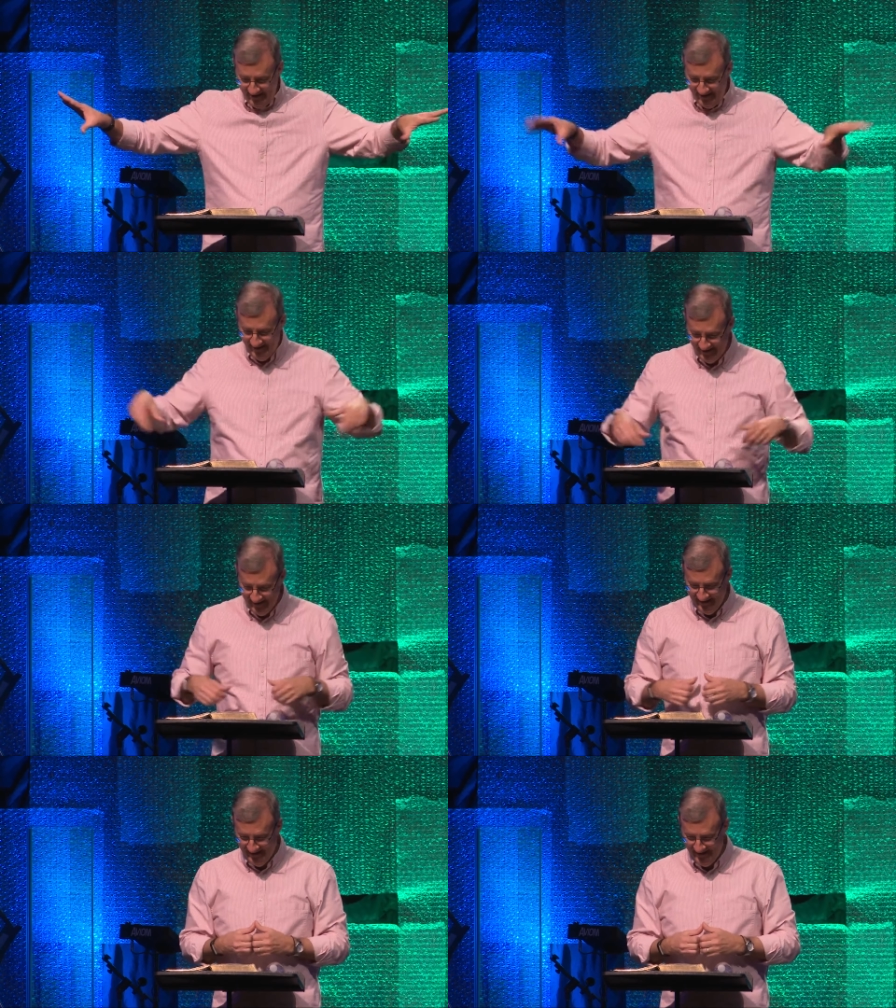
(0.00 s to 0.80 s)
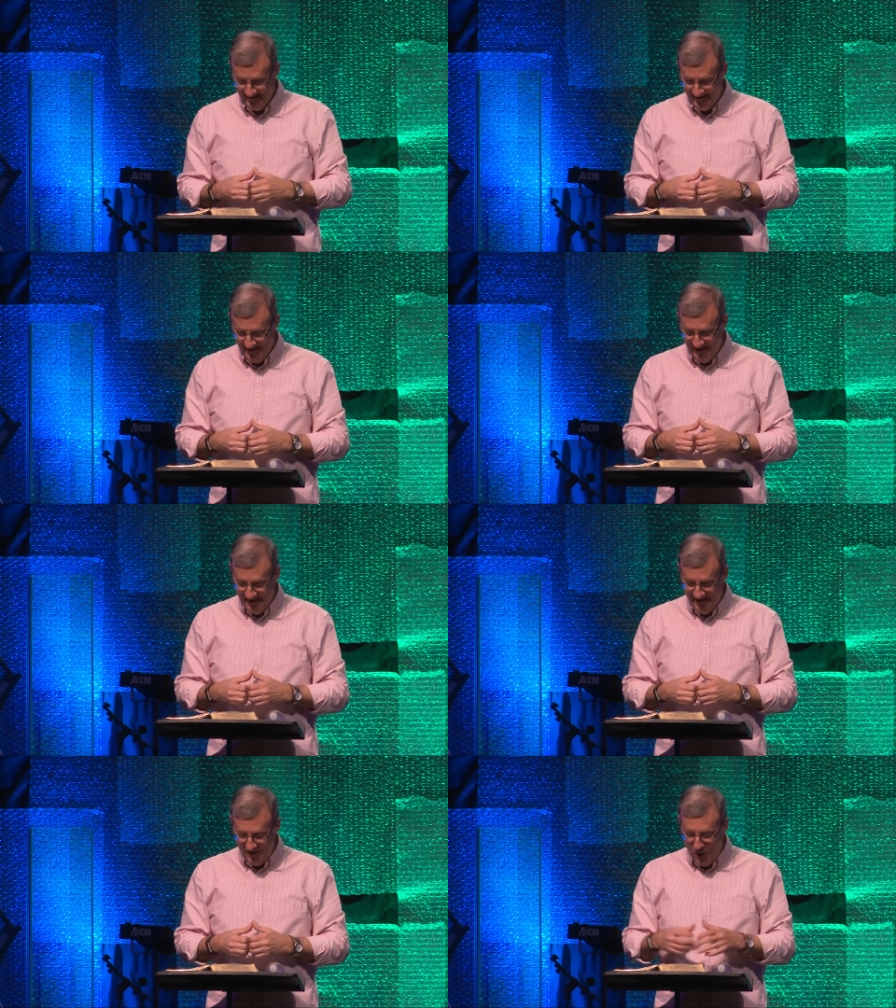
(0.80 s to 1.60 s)

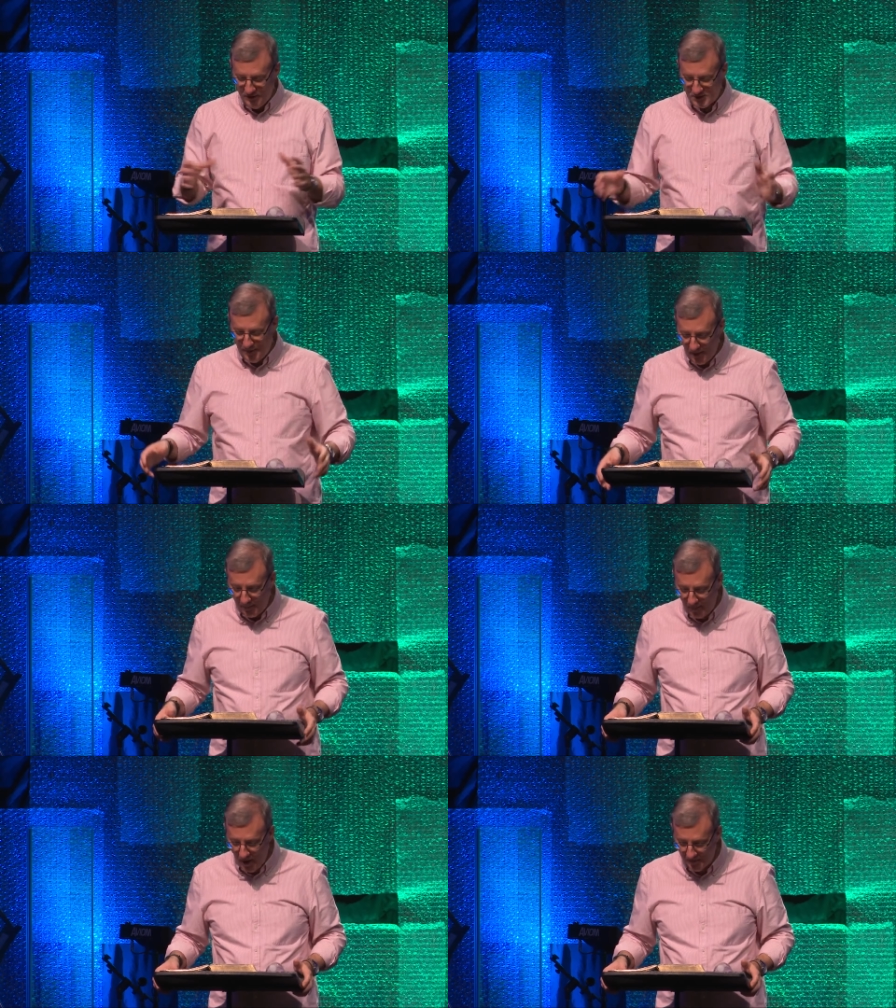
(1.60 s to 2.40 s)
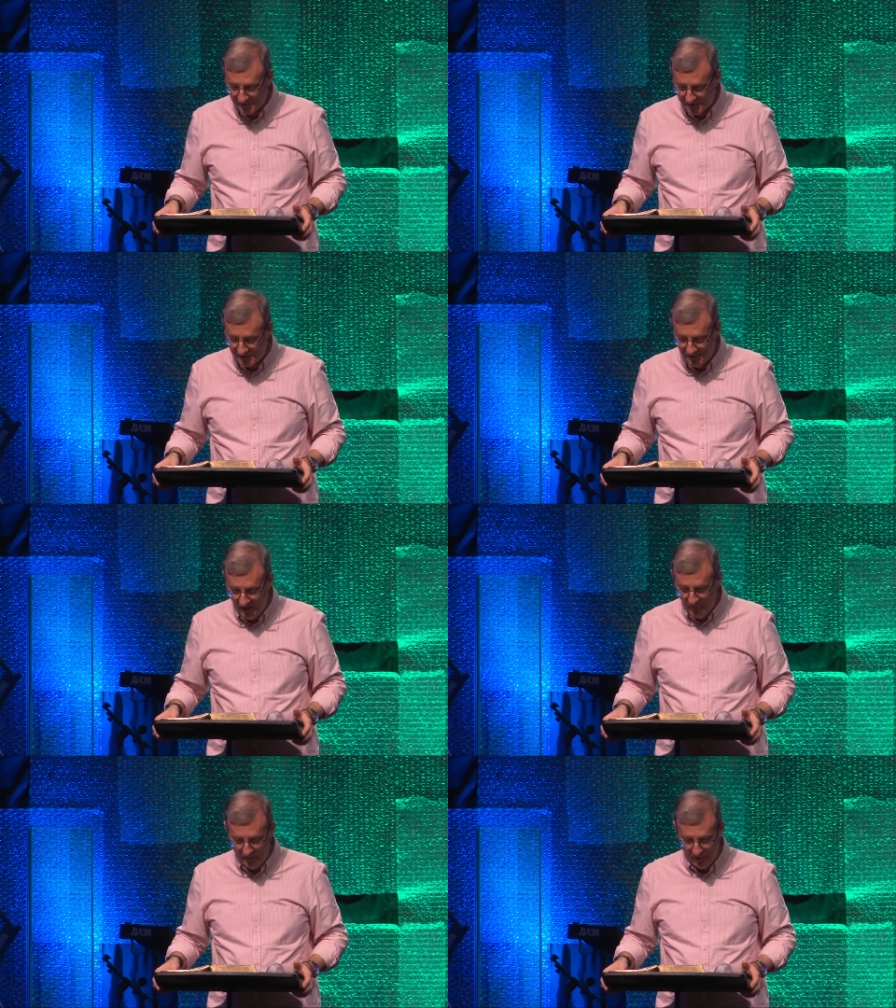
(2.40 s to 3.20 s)
the Holy Spirit prompts
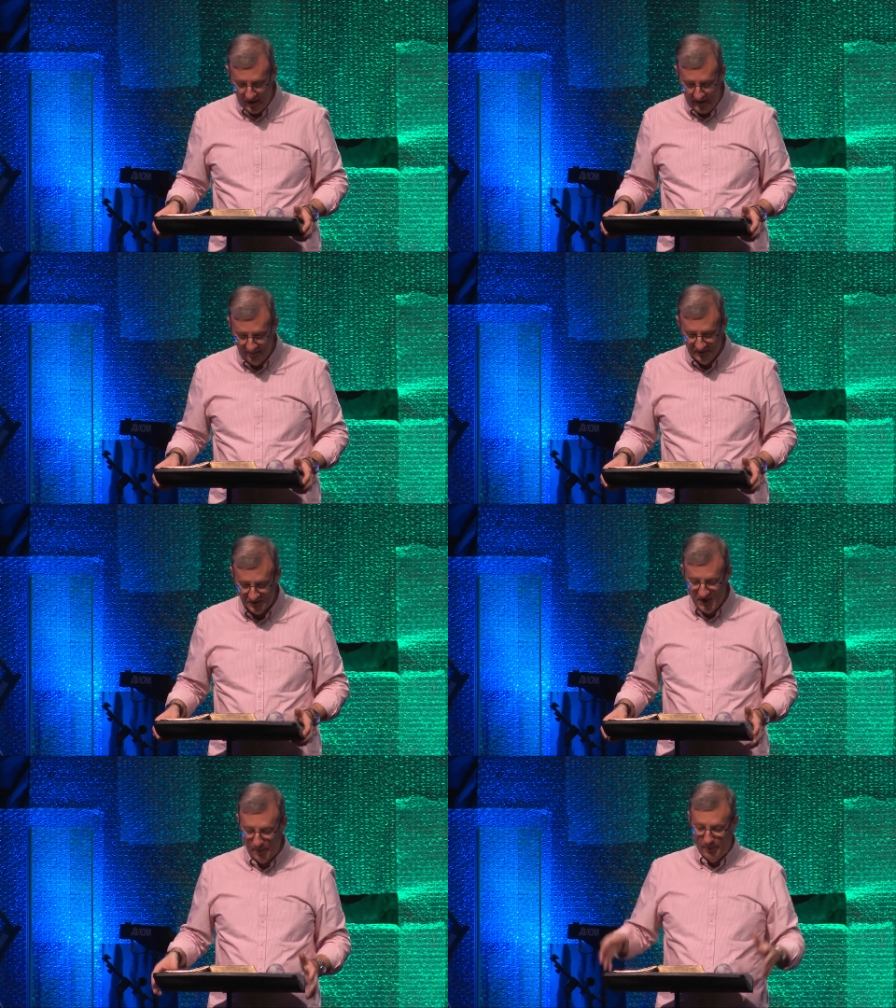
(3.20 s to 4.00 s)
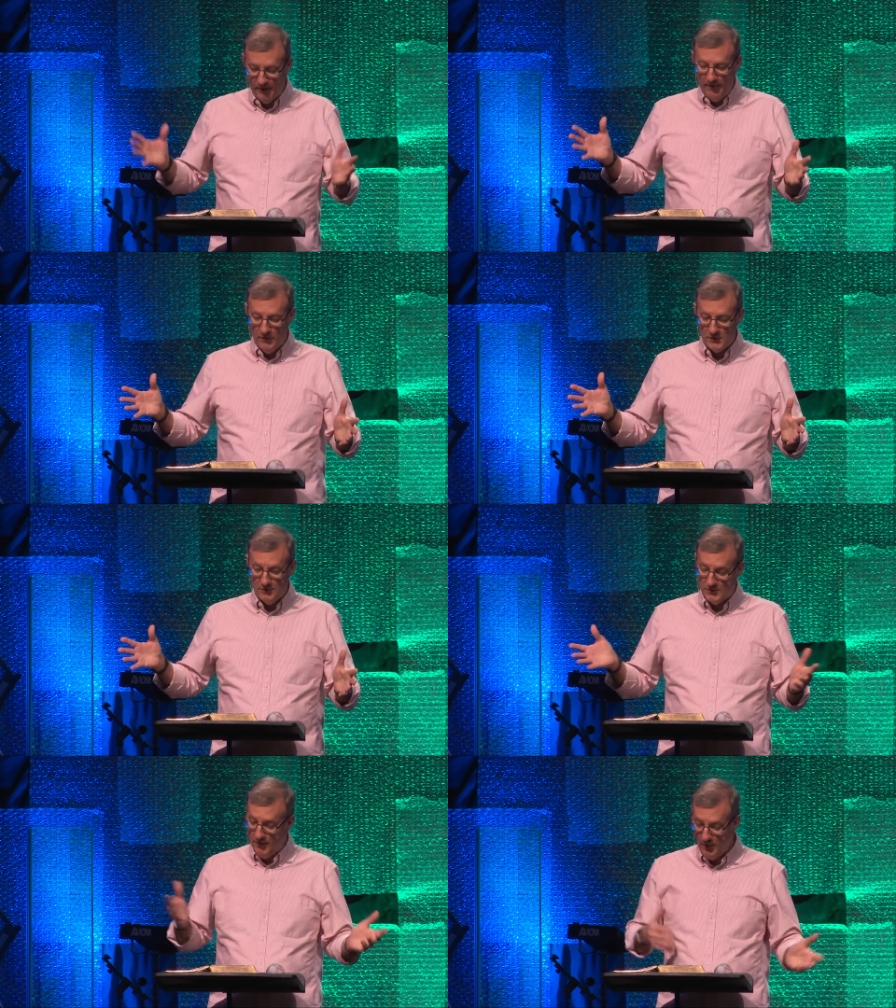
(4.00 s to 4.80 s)
and we pray. Some are believers,
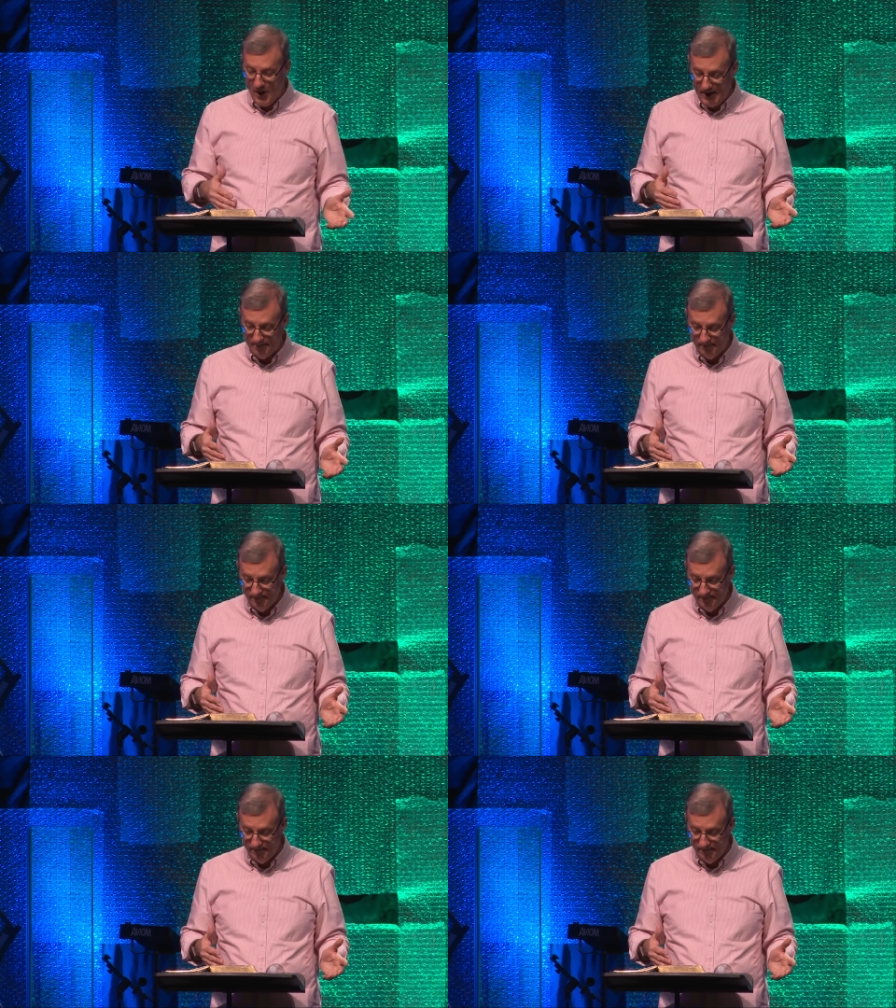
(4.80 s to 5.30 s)
some are not.